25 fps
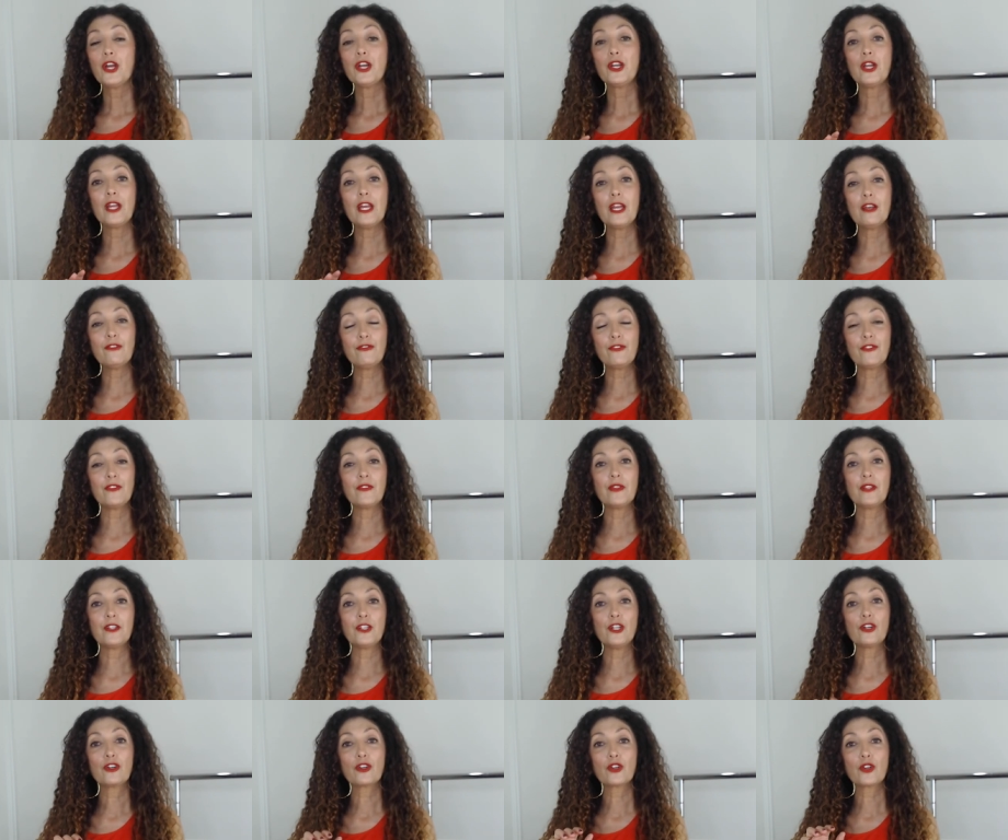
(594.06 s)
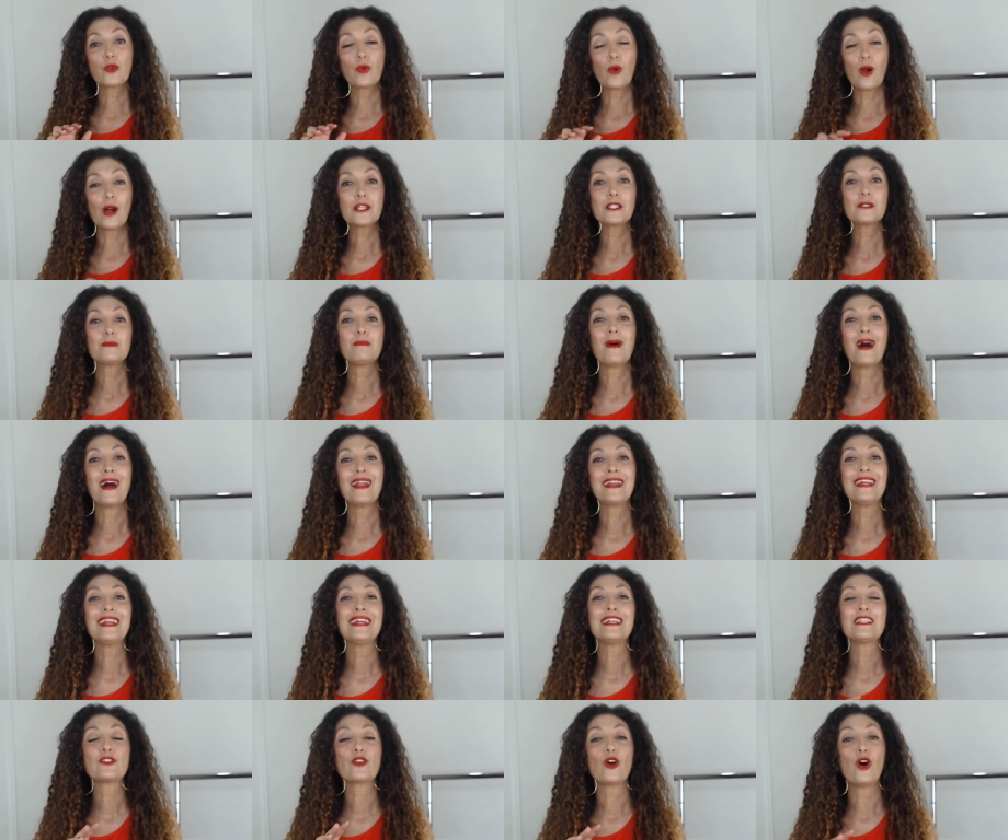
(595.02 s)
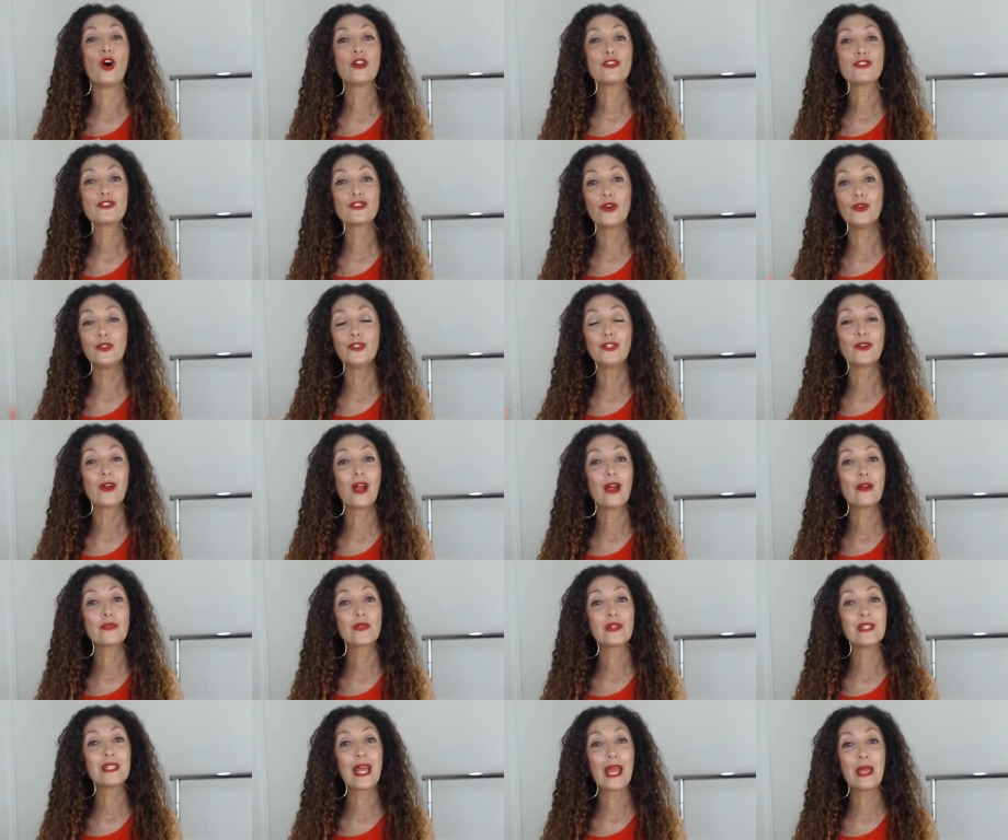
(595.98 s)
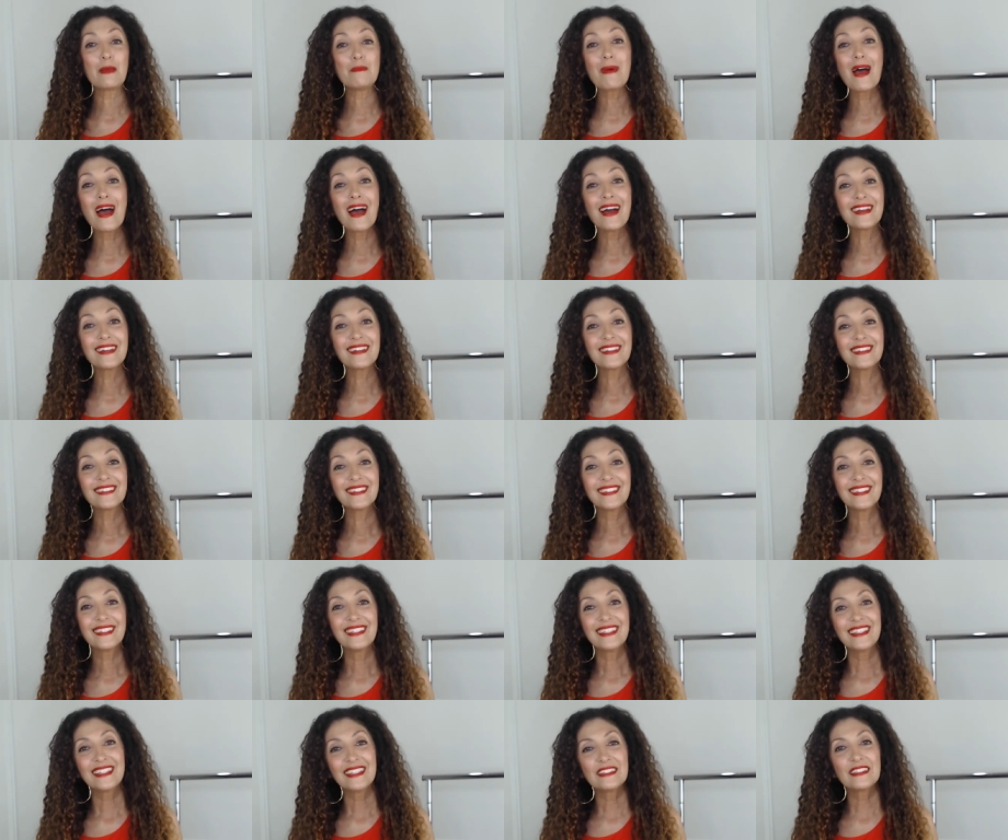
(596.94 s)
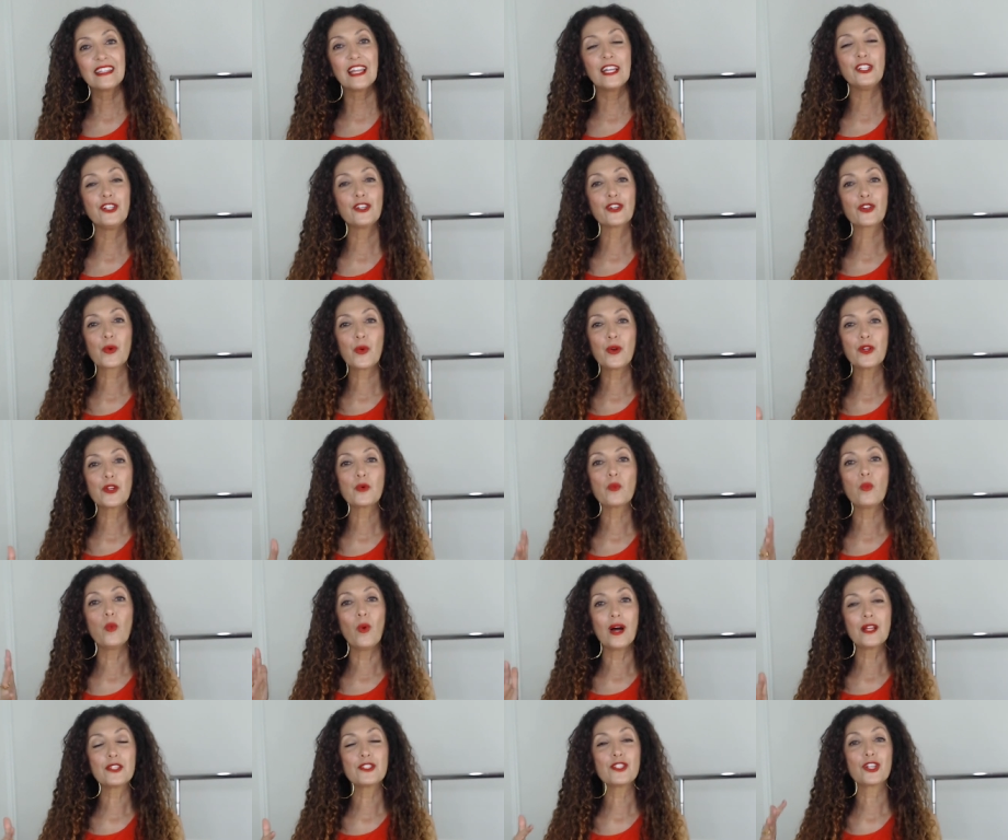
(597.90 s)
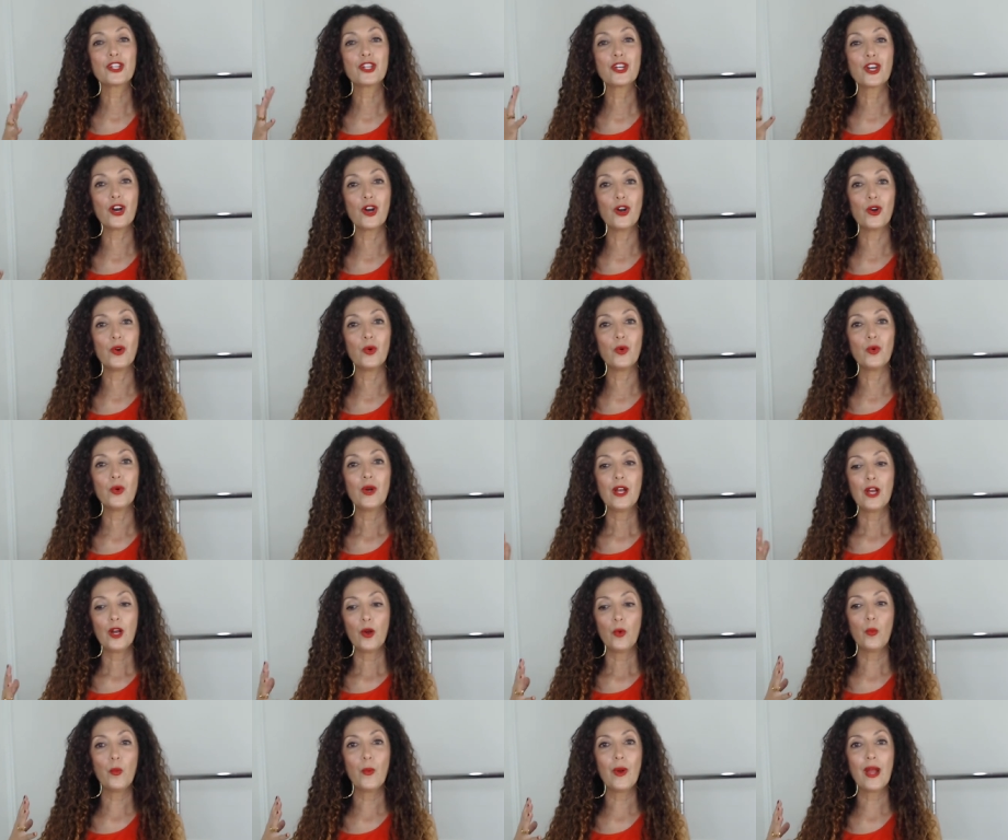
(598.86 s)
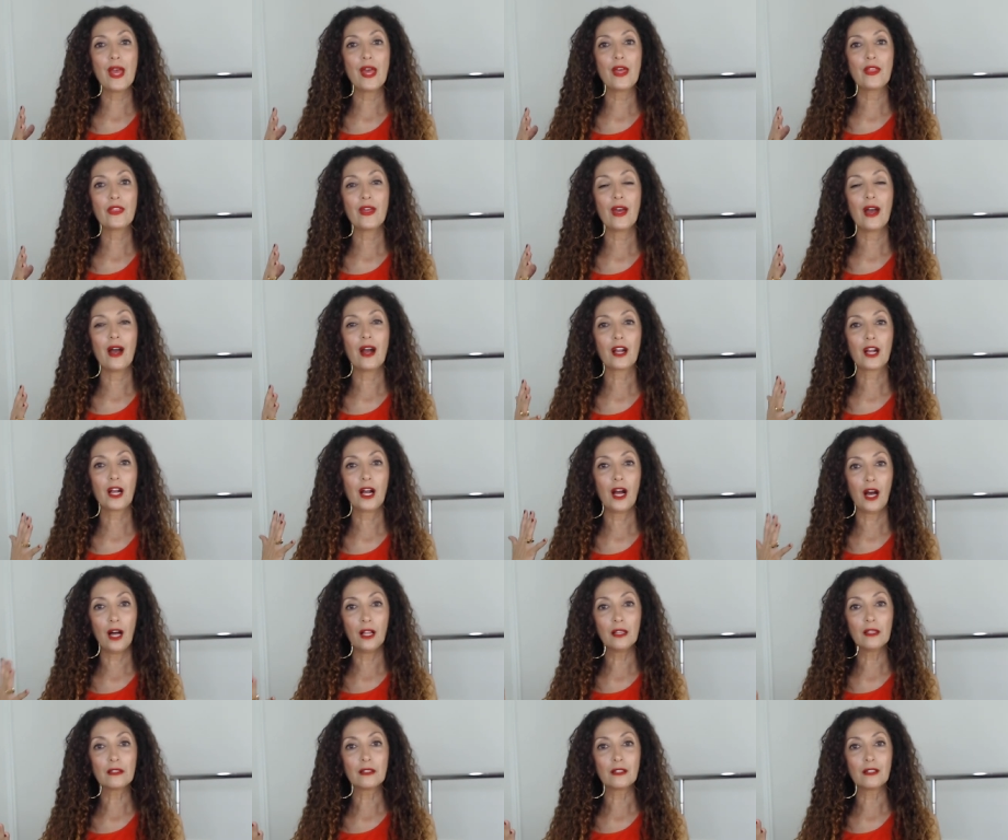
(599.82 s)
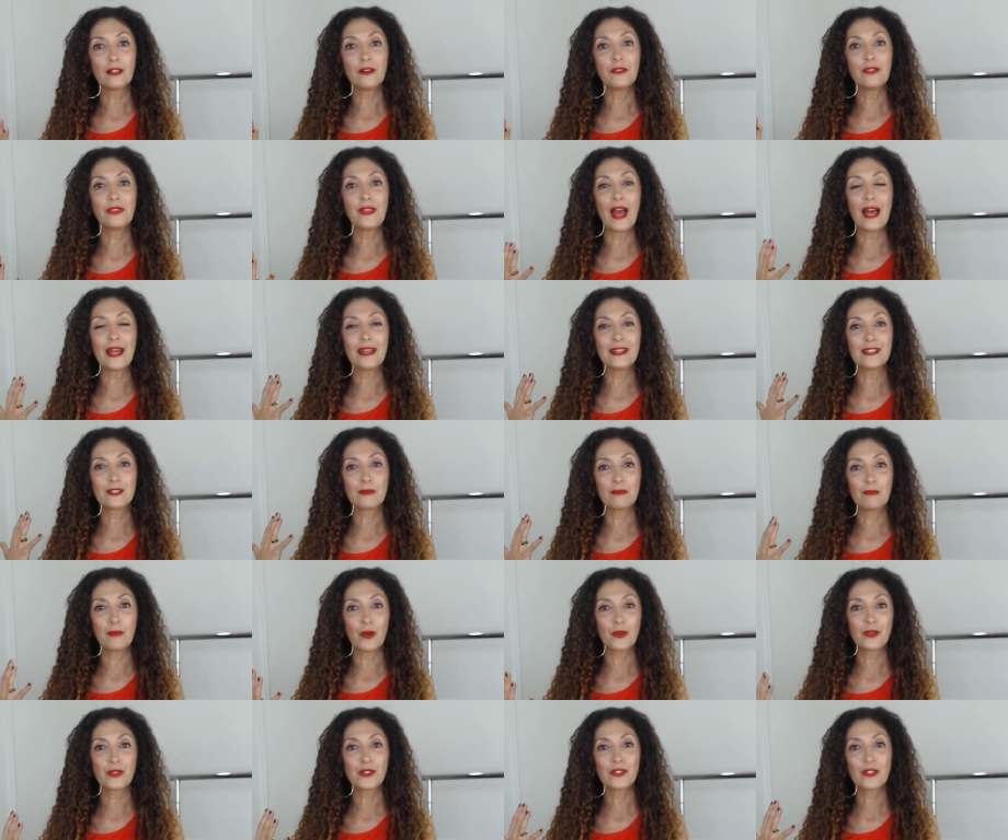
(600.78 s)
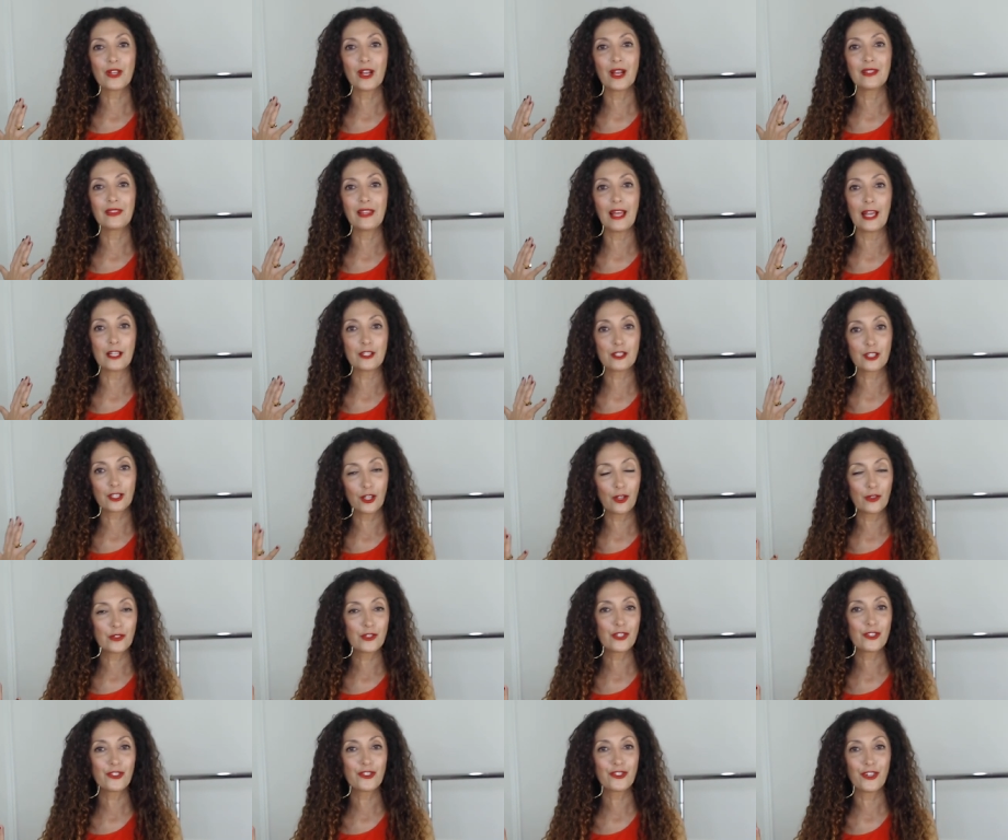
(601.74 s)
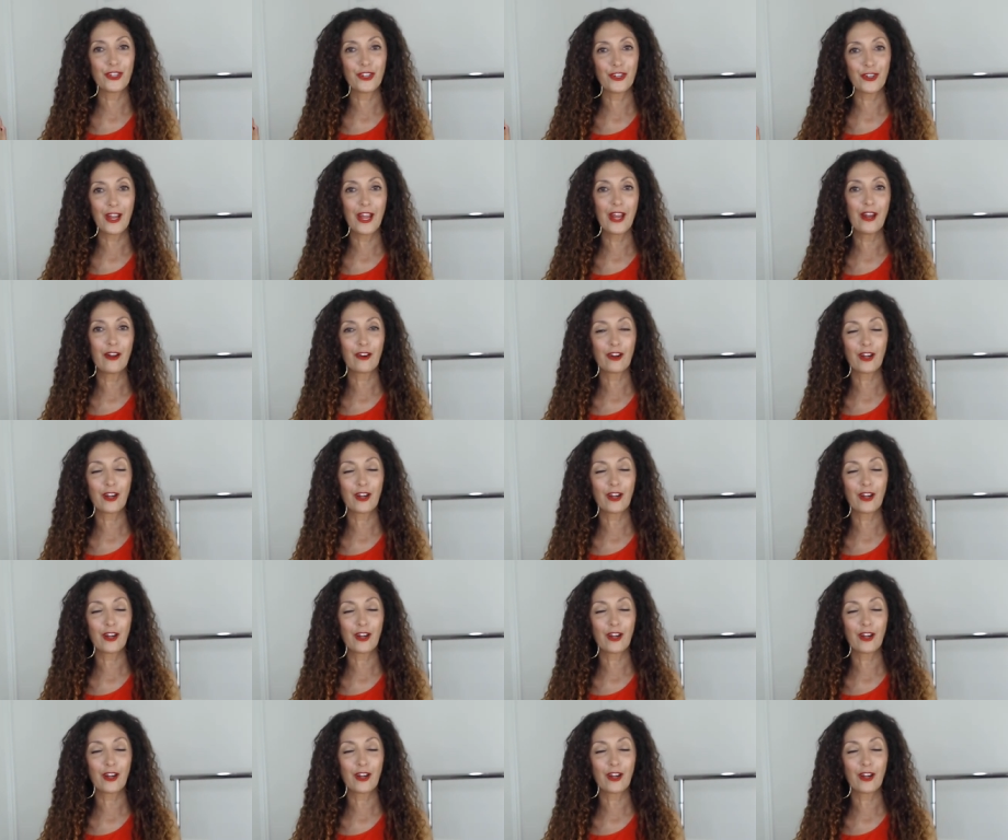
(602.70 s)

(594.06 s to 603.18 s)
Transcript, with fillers: If your crossbody is also your everyday bag, then you're going to want to go with a color that is most that is closest to your hair